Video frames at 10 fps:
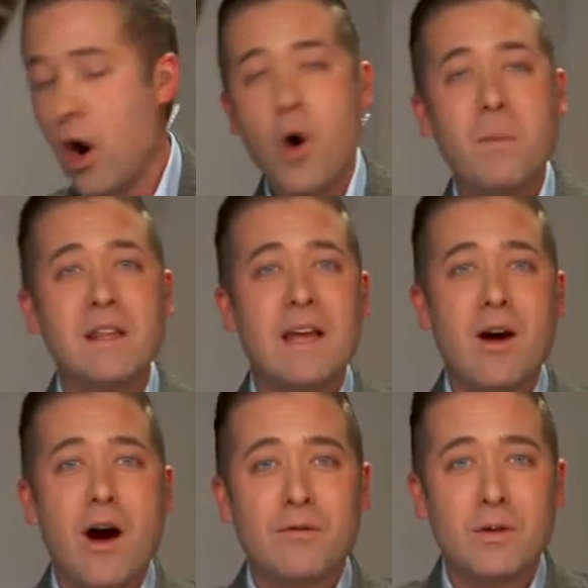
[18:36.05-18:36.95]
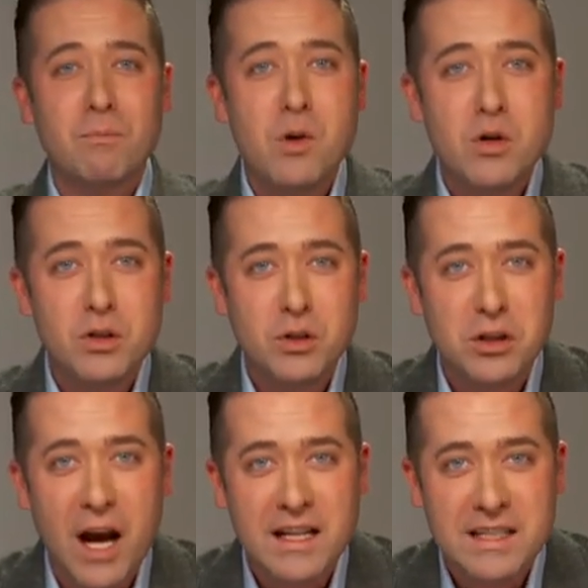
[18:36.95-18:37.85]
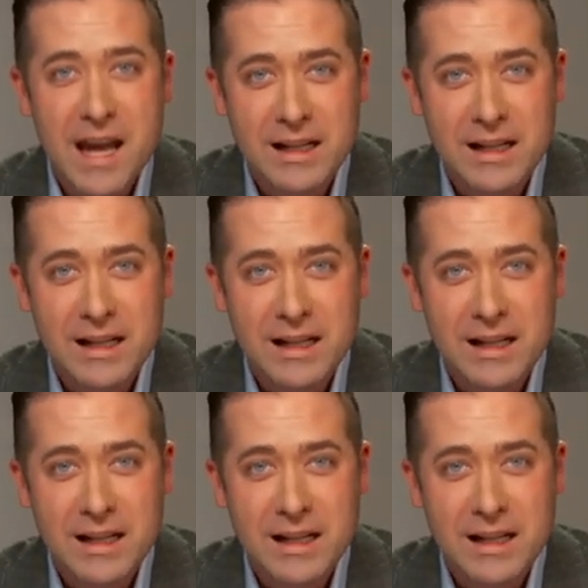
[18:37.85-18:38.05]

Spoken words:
Hoping they offer booster shots